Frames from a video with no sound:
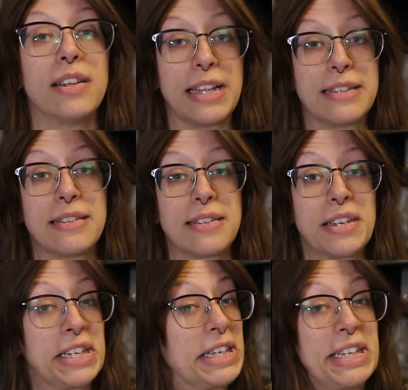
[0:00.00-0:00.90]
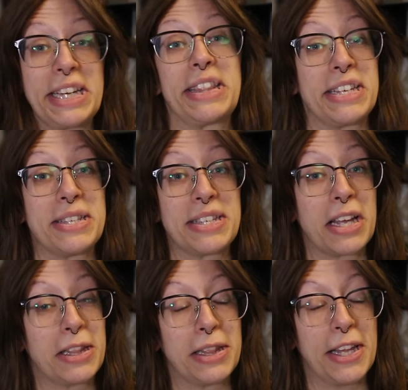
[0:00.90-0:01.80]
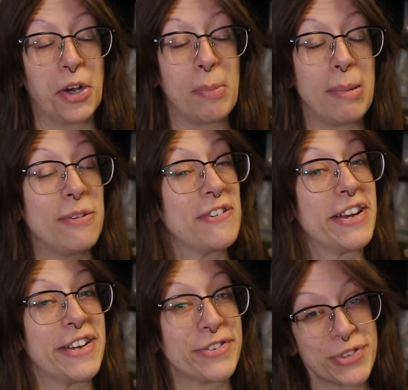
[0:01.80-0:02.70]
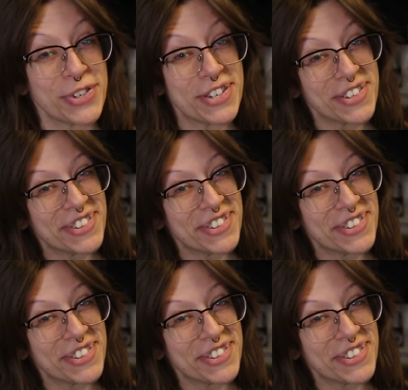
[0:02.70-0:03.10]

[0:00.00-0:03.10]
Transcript: Let's get this little baby finished.